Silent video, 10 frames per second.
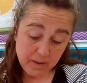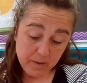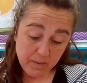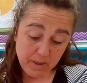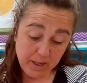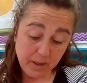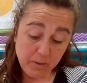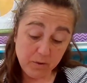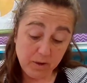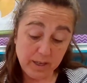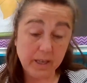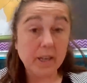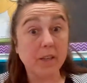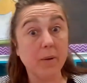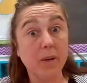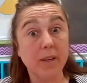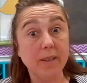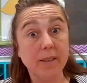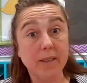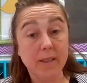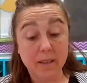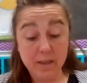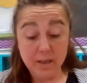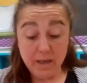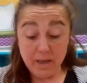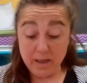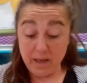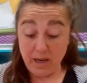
What are you drawing on yours? The